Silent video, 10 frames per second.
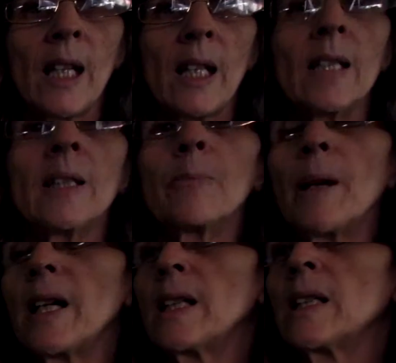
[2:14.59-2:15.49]
is,
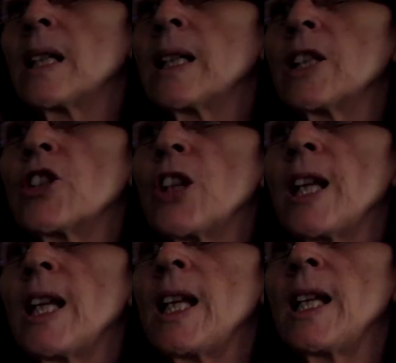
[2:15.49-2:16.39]
but
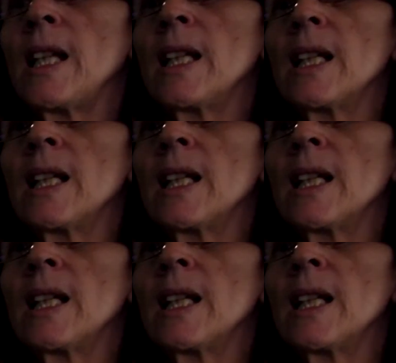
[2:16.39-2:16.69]
she